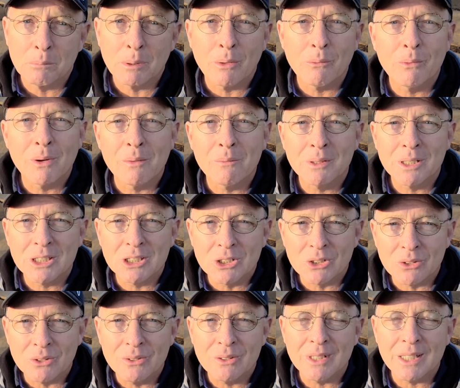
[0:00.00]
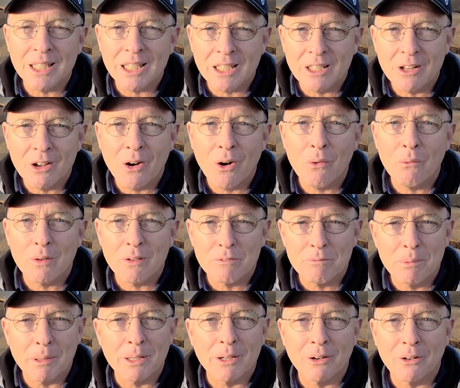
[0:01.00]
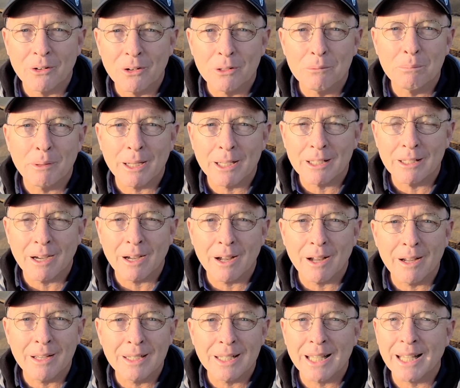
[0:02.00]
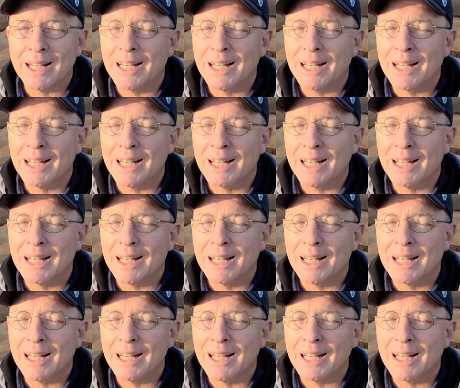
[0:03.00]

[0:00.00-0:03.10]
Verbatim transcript: But when we truly know we've been heard by God,